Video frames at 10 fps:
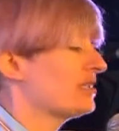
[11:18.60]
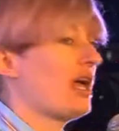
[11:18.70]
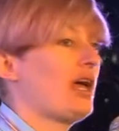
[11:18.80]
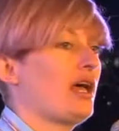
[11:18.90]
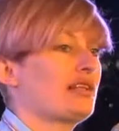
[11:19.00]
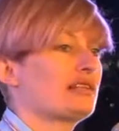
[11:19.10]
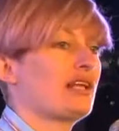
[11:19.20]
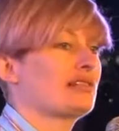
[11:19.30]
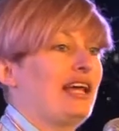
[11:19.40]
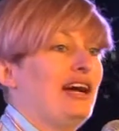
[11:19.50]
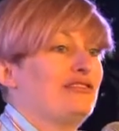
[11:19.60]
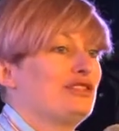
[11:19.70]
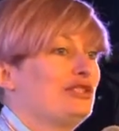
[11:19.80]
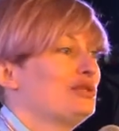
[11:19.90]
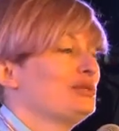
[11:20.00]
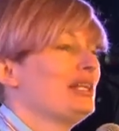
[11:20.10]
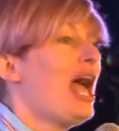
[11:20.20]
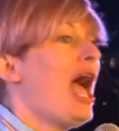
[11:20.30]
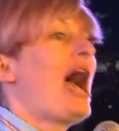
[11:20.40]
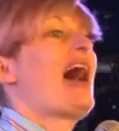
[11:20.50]
Saturday afternoon
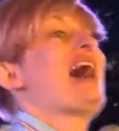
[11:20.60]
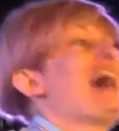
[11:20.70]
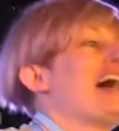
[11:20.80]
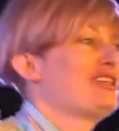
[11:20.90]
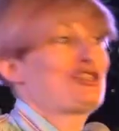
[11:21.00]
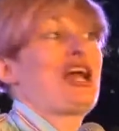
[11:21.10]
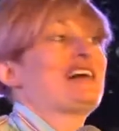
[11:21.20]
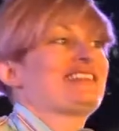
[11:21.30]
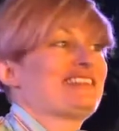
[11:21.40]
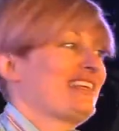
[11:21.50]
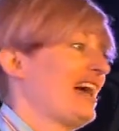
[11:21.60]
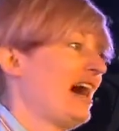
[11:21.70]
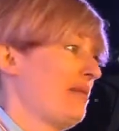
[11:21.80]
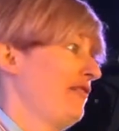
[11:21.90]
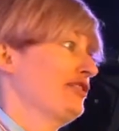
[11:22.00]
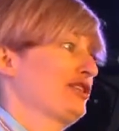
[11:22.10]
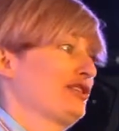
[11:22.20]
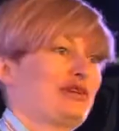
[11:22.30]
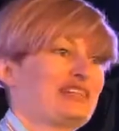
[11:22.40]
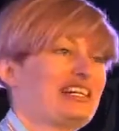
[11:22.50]
chat, is it? I'm ever so sorry.